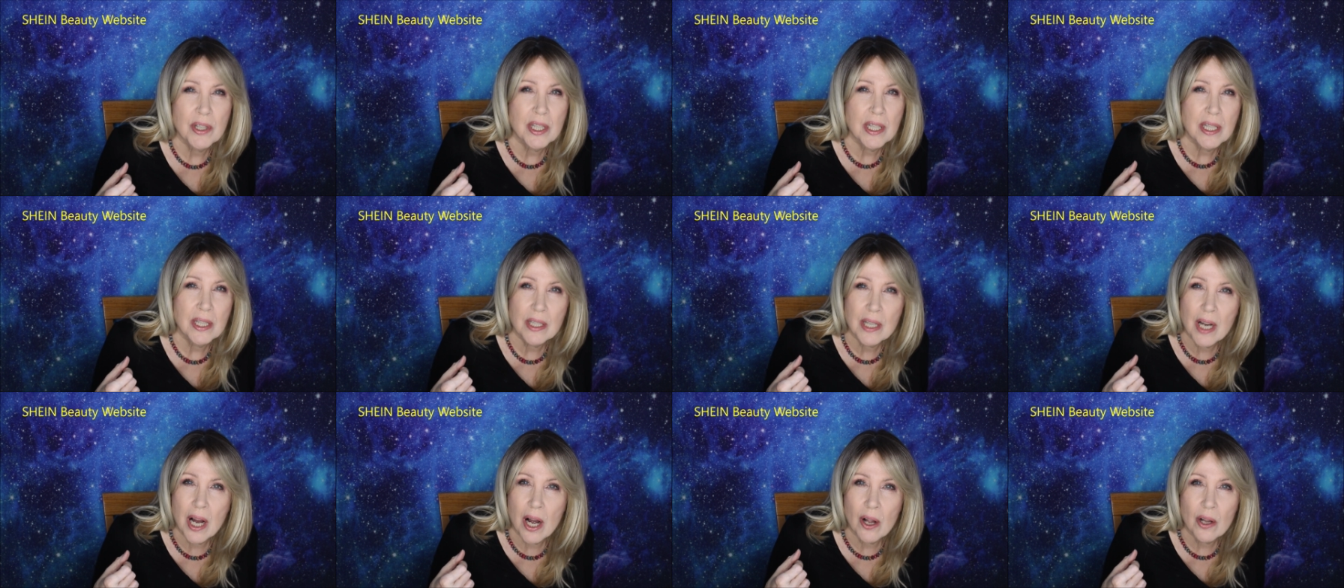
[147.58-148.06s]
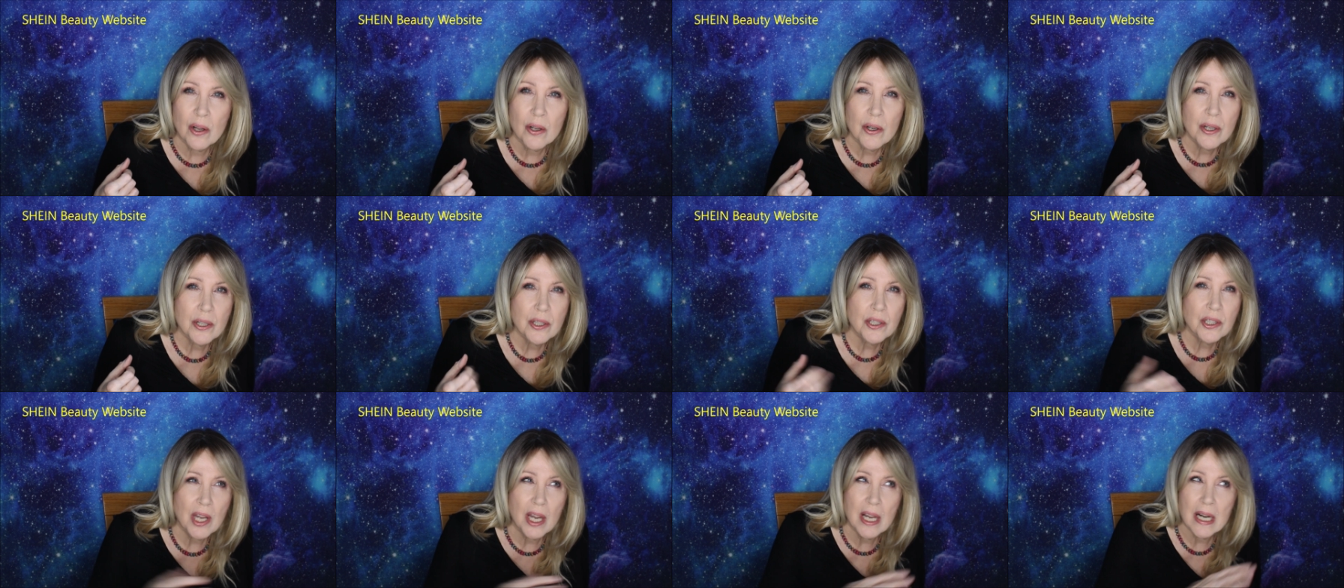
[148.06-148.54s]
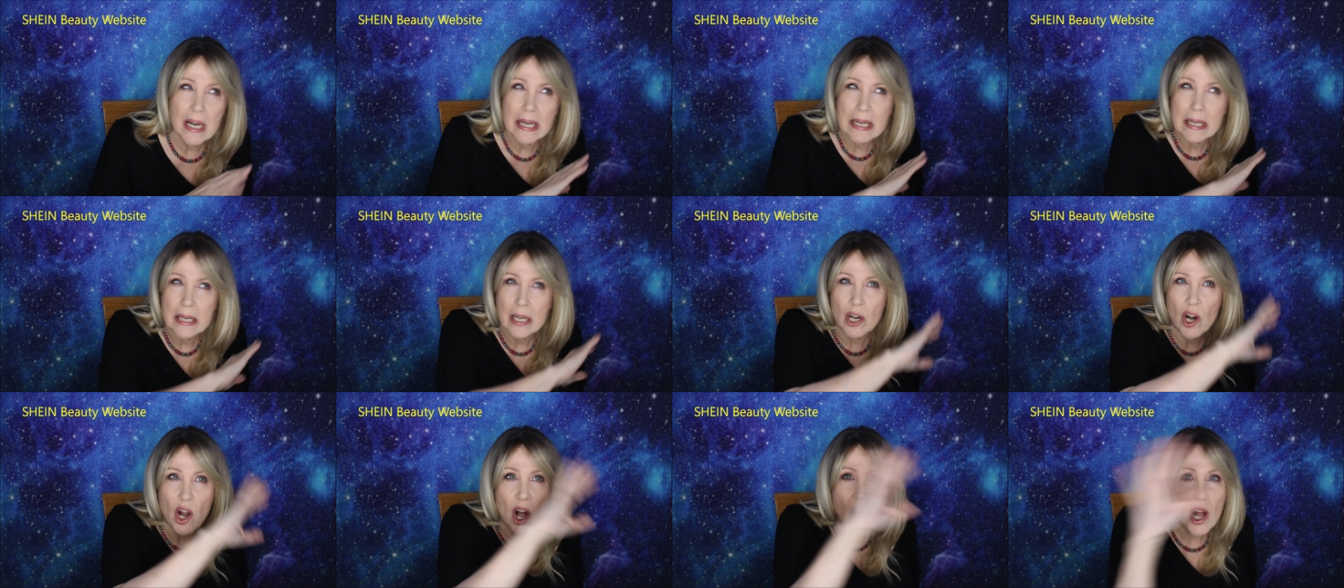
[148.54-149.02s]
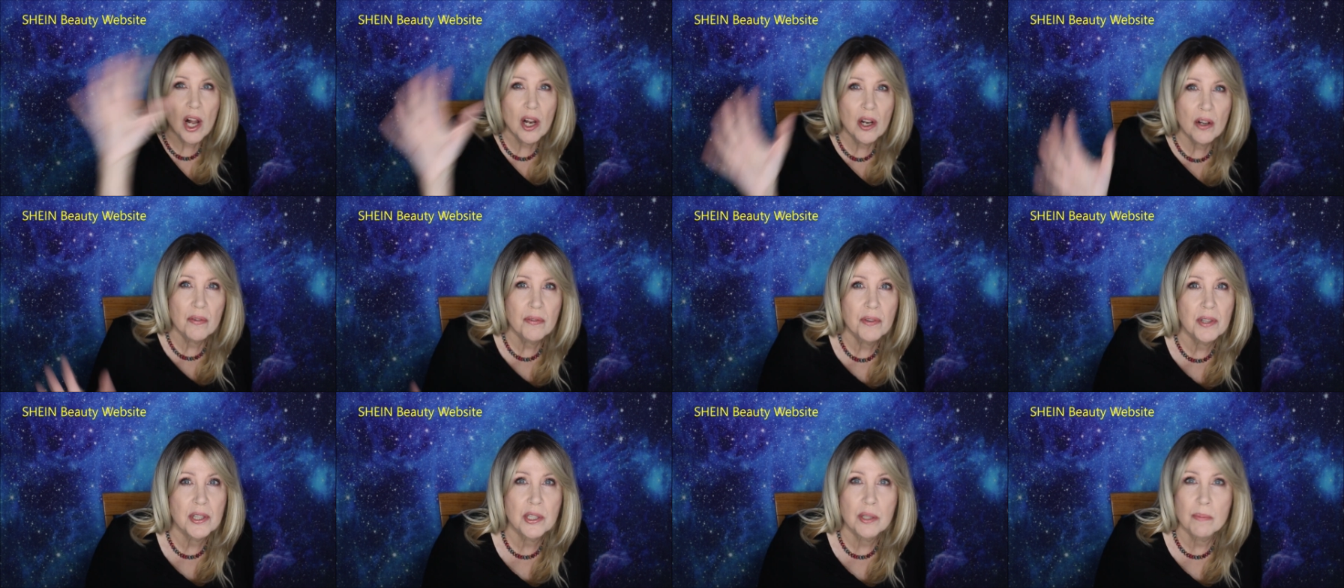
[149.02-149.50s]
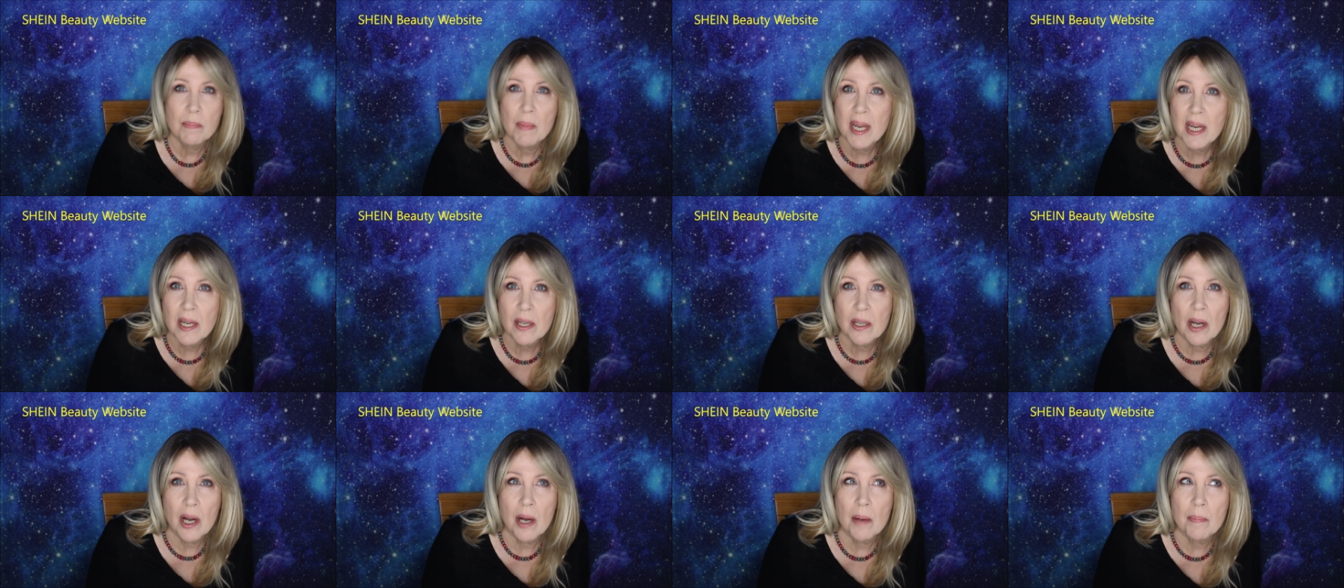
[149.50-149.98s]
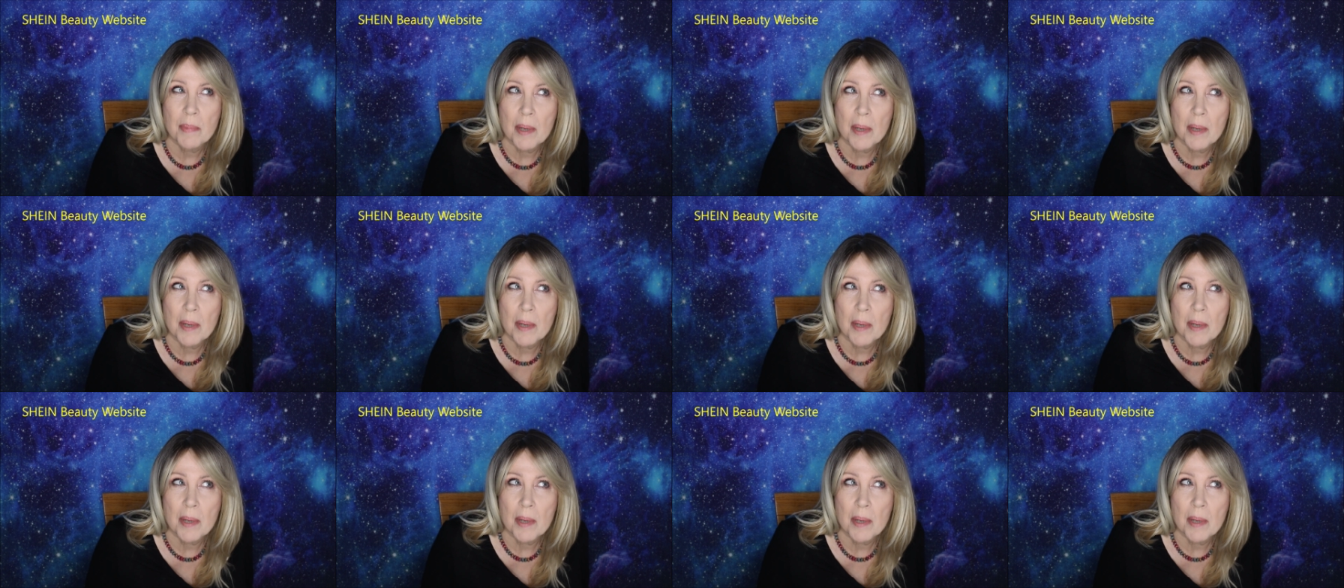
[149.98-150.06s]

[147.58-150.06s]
$70, and I got all of this makeup.